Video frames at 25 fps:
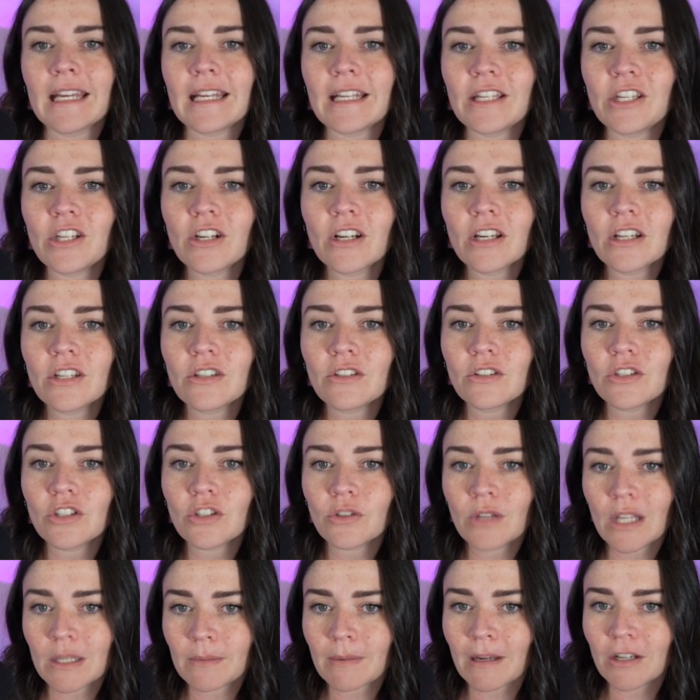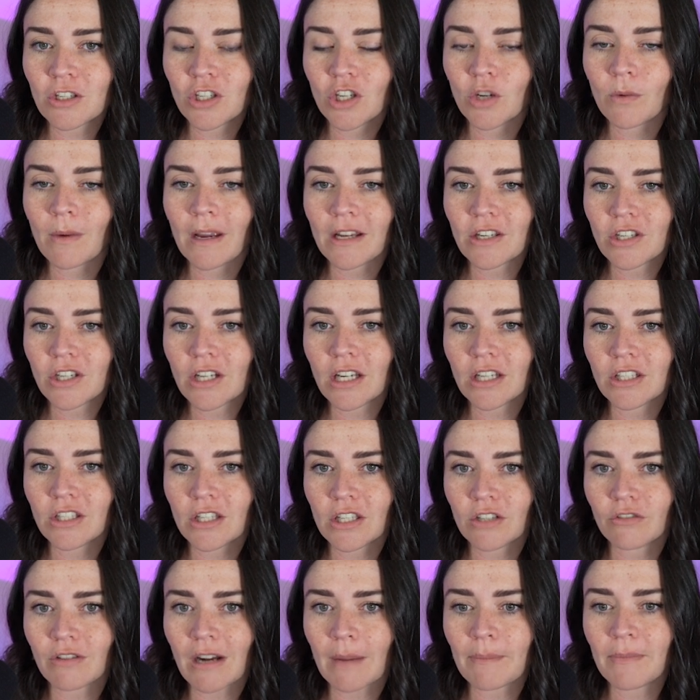you could do this by two ways. You could
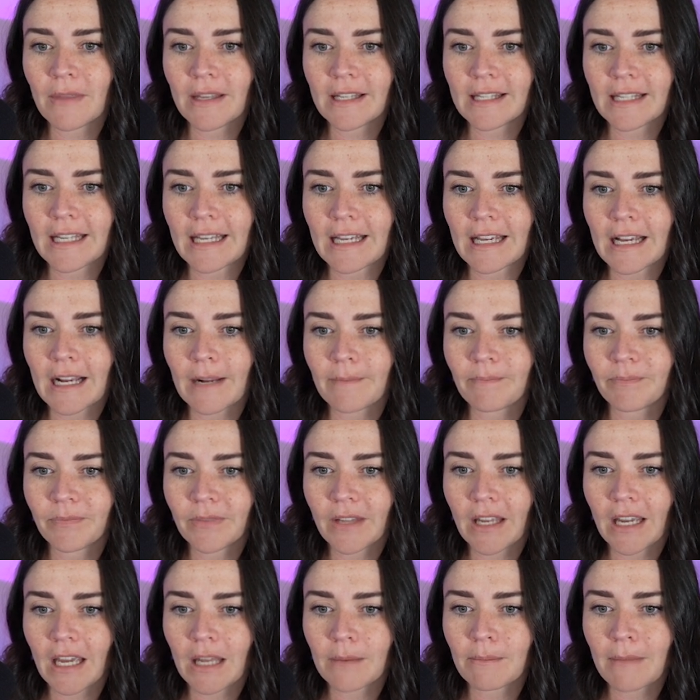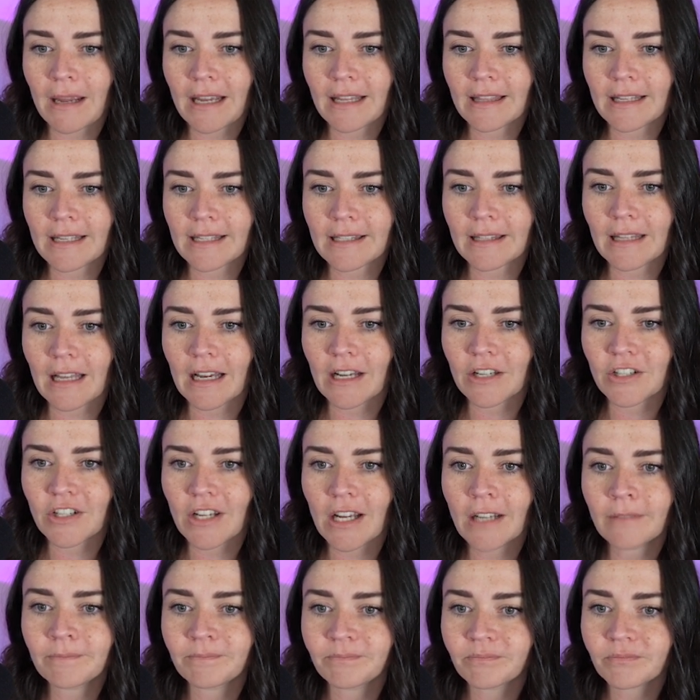just grab this here and make this
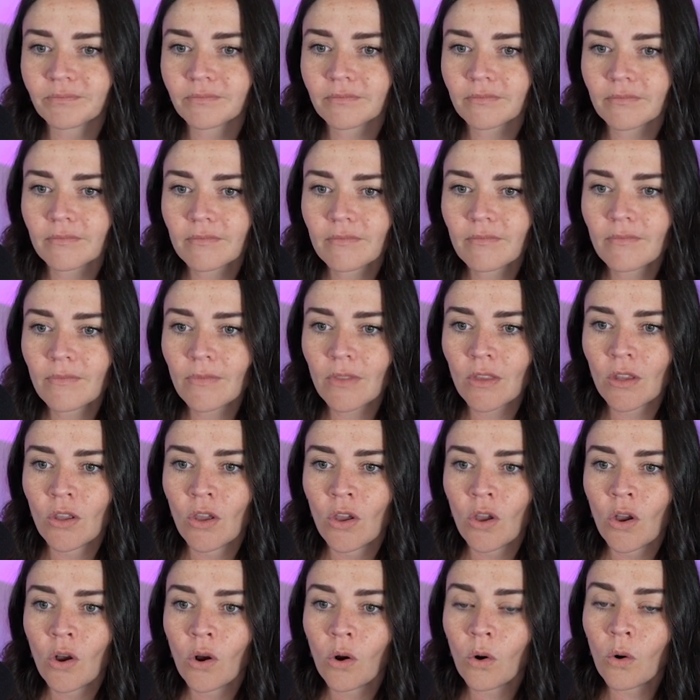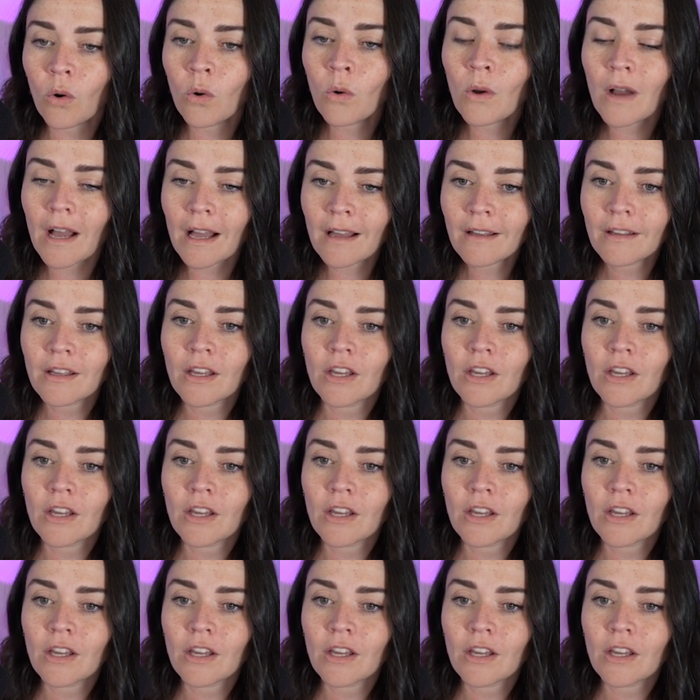larger, or